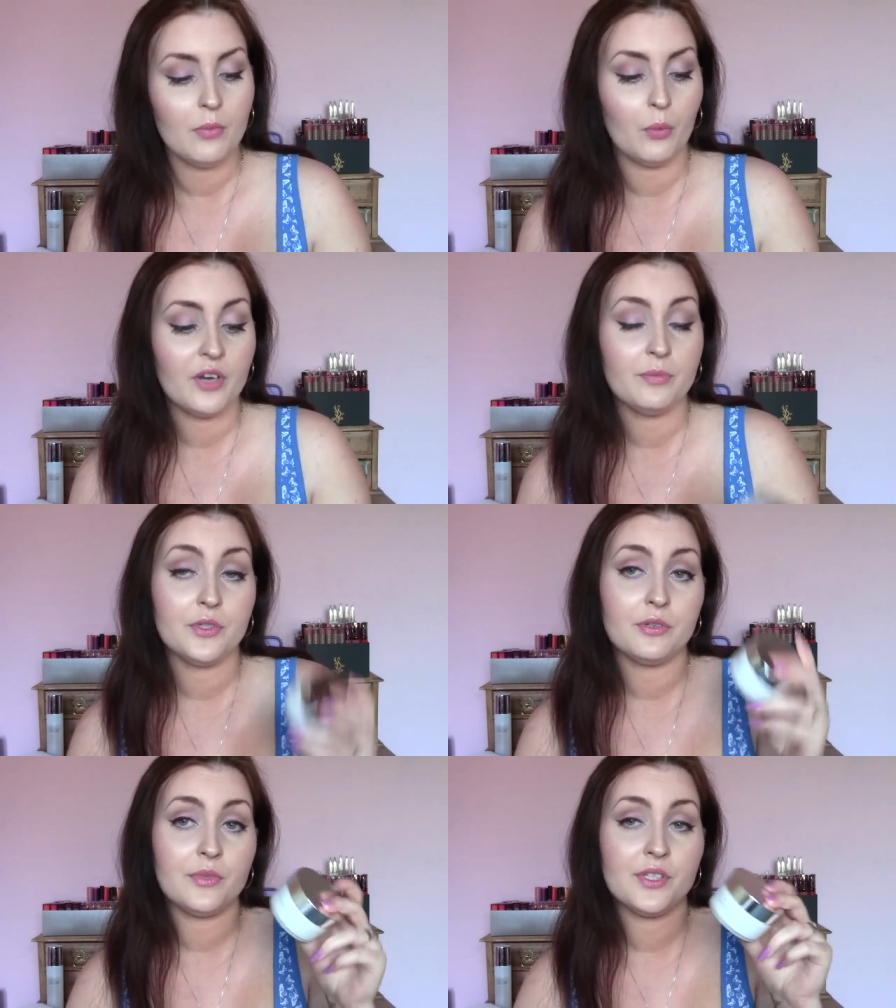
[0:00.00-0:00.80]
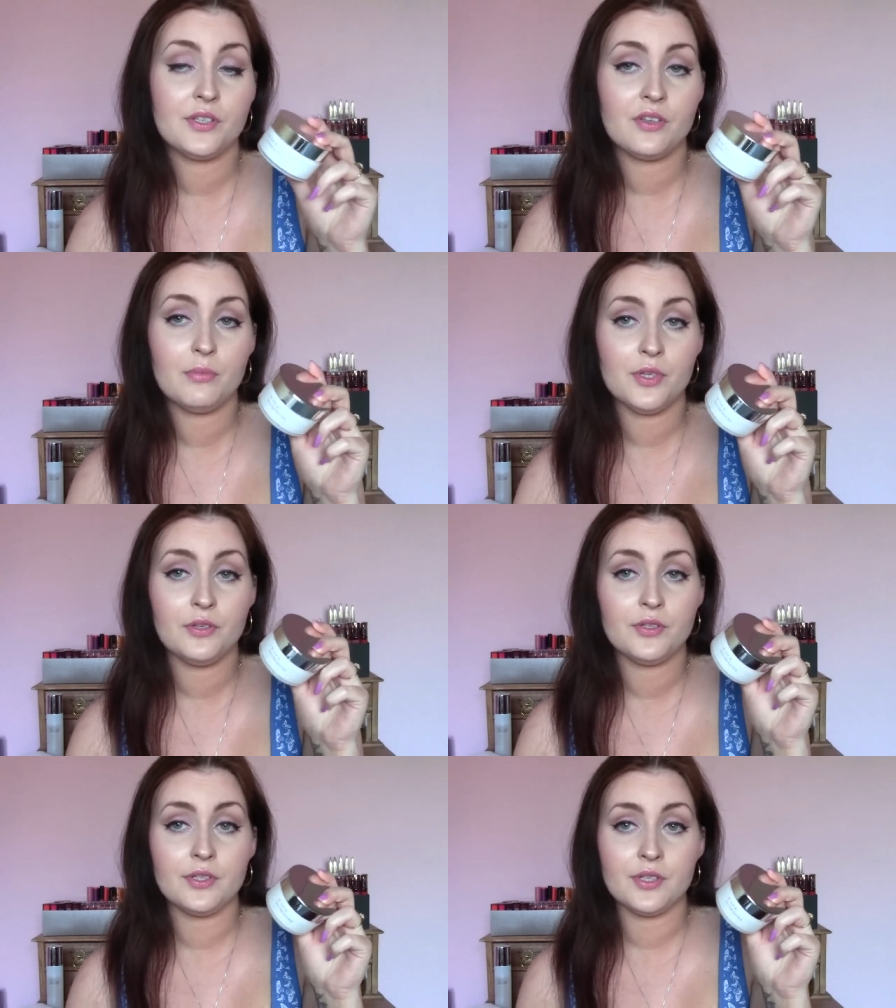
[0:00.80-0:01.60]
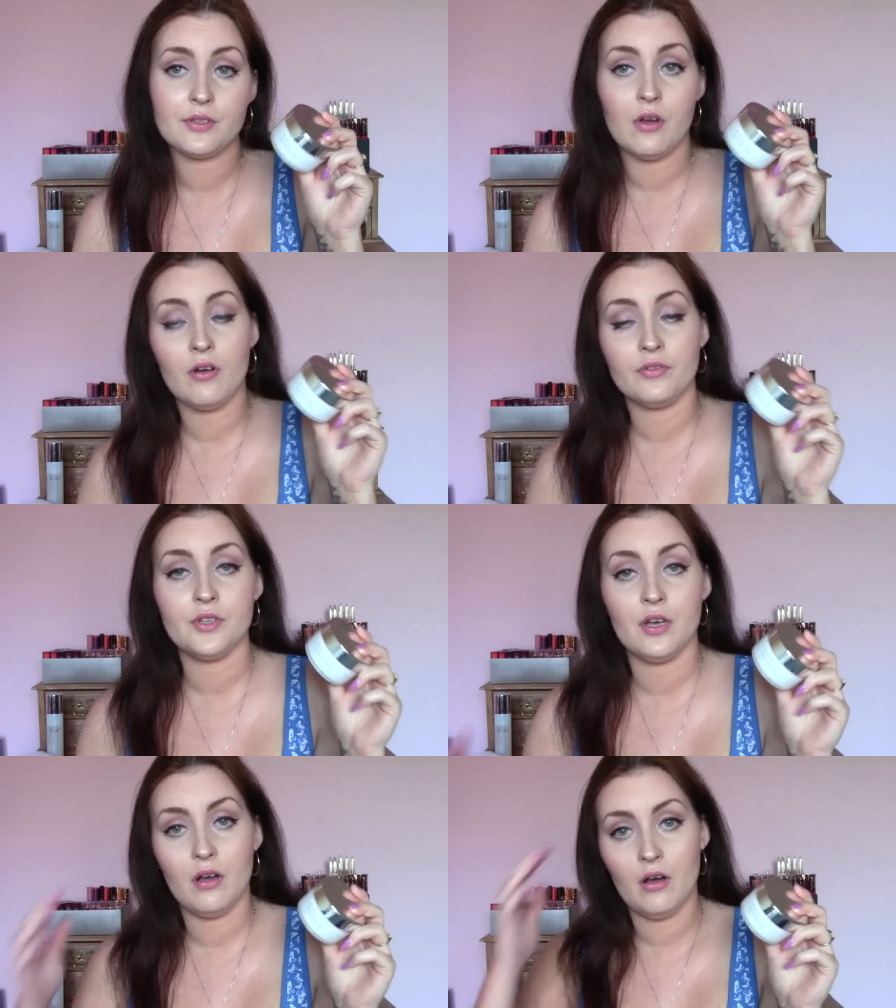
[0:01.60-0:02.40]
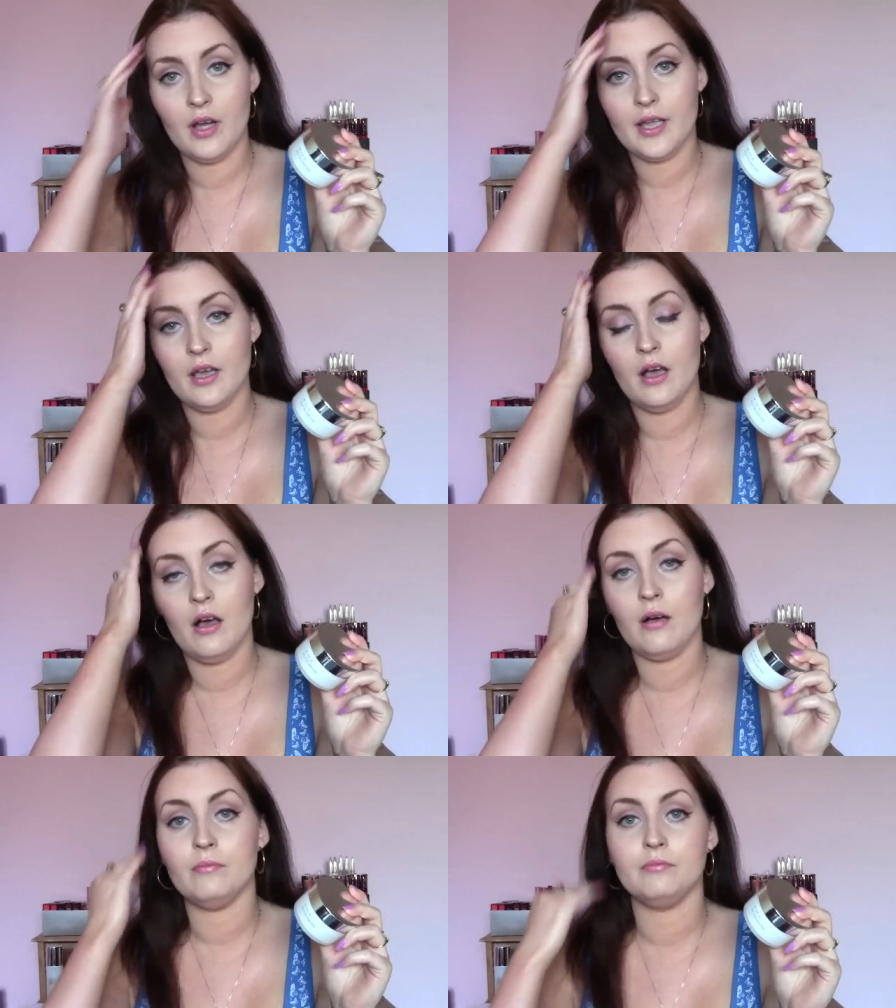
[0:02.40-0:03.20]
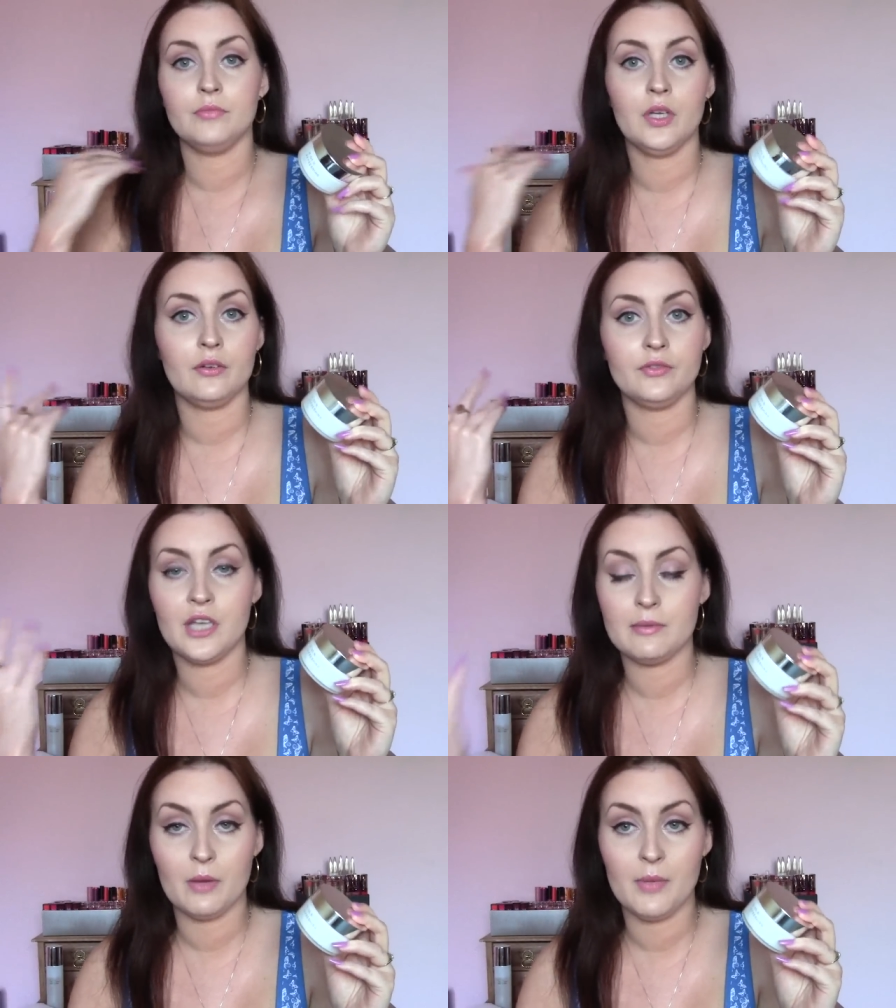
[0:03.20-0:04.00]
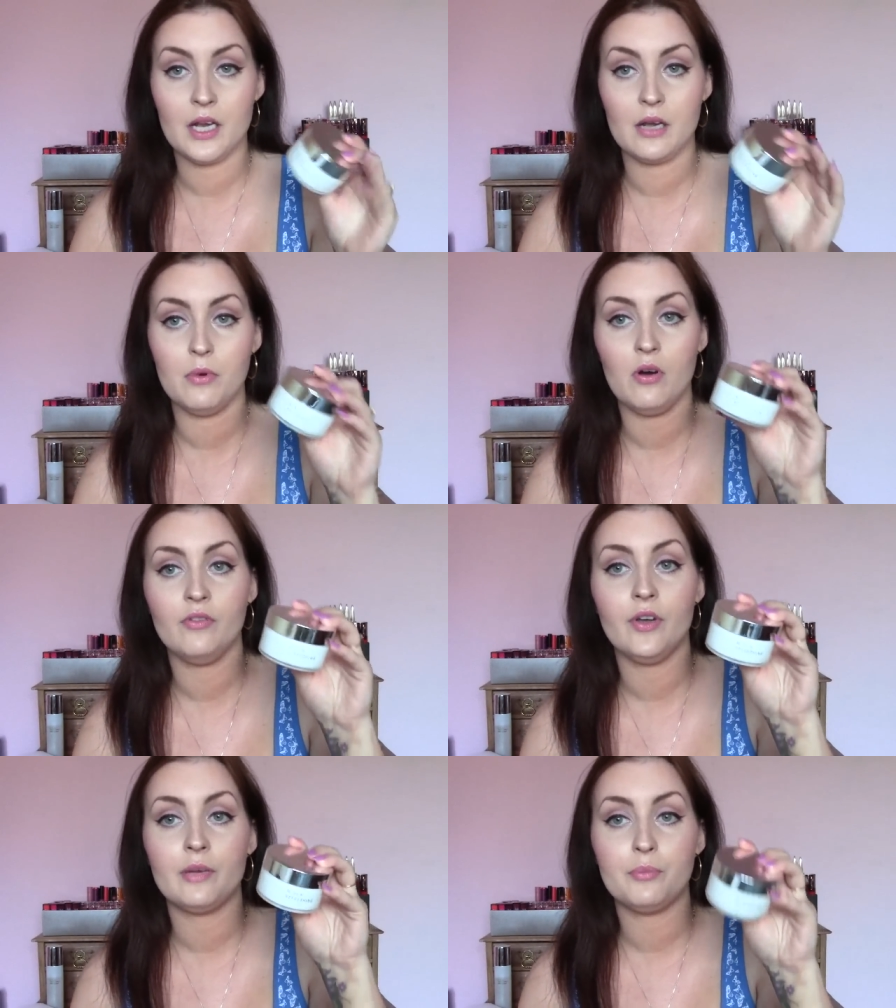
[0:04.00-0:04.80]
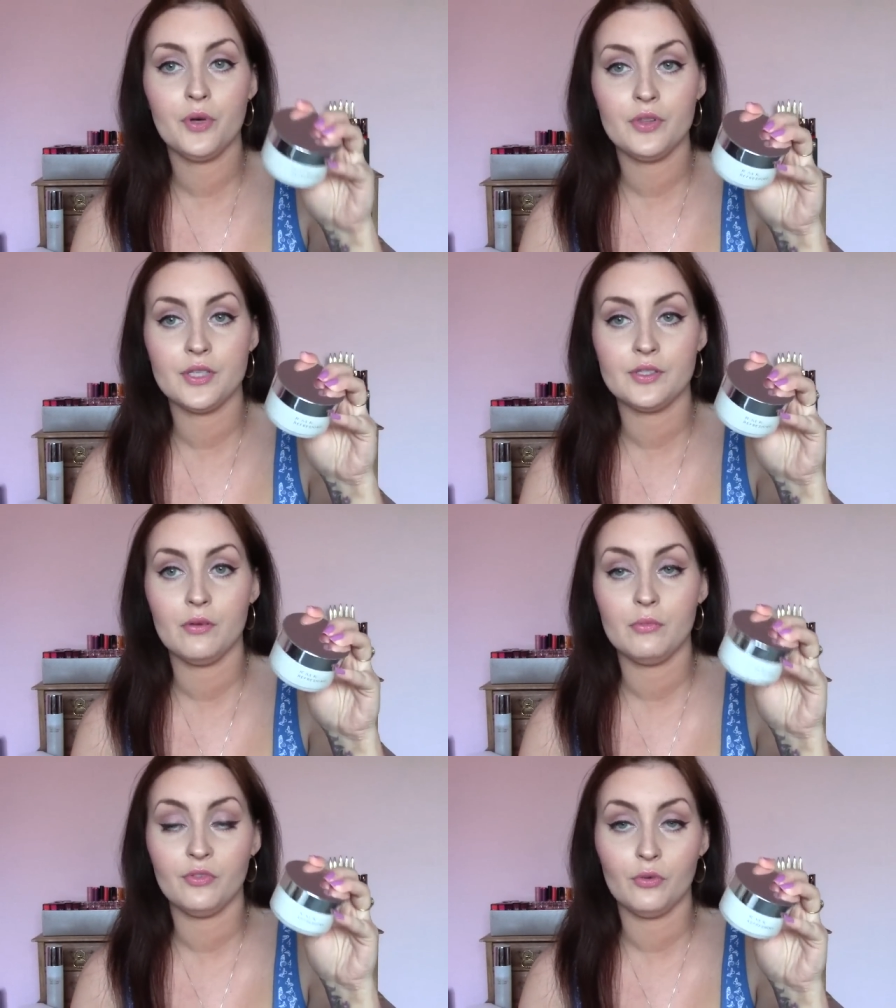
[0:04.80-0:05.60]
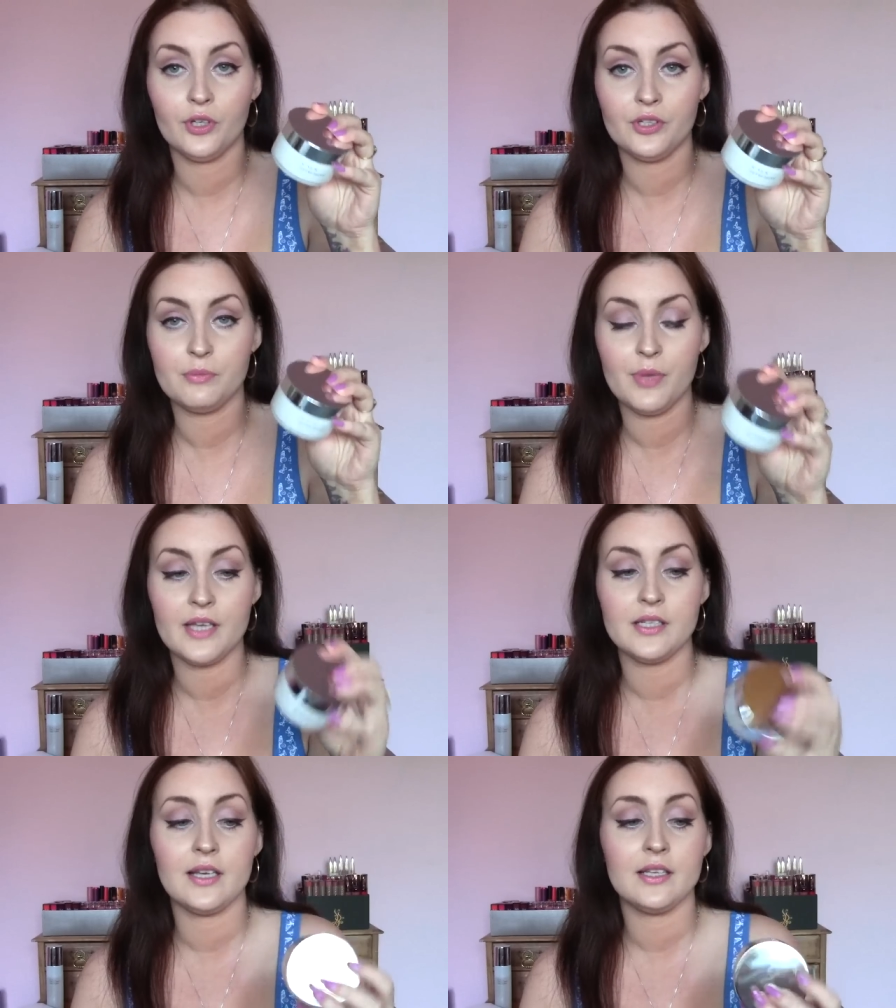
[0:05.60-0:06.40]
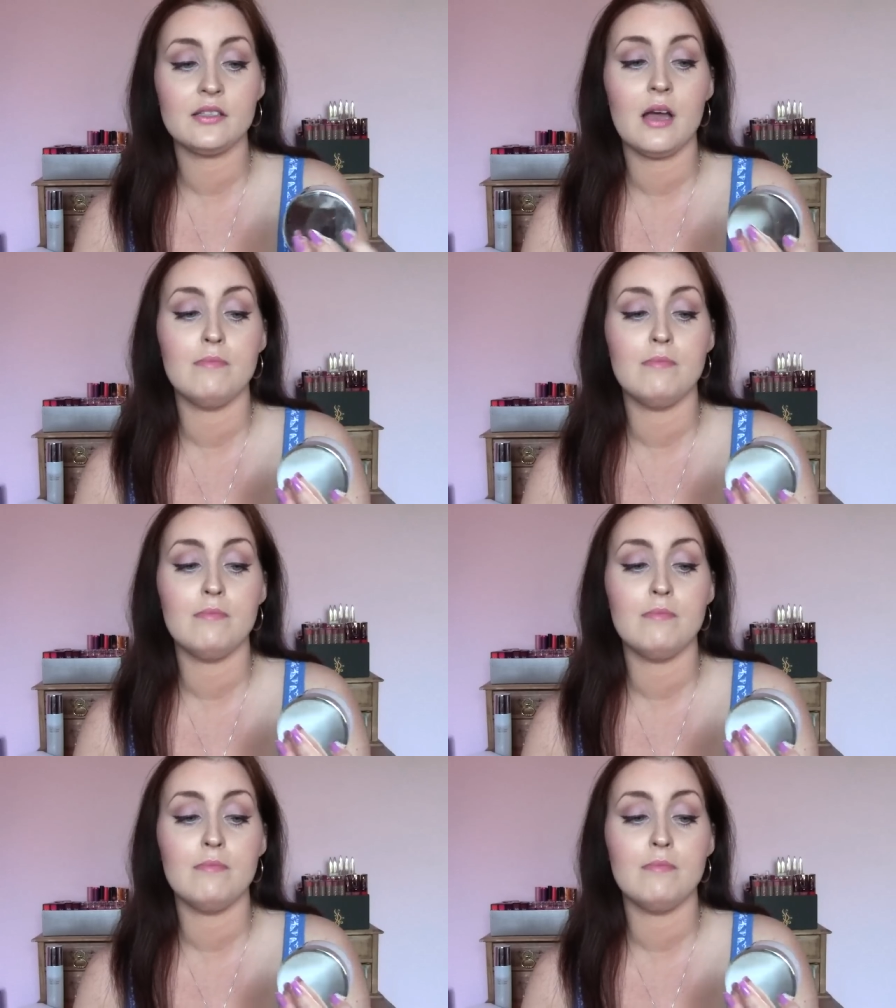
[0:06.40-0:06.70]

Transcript: but what I've been doing with this is I've been using this after I um, kind of take my makeup off, and I put this on before I go to bed, and it's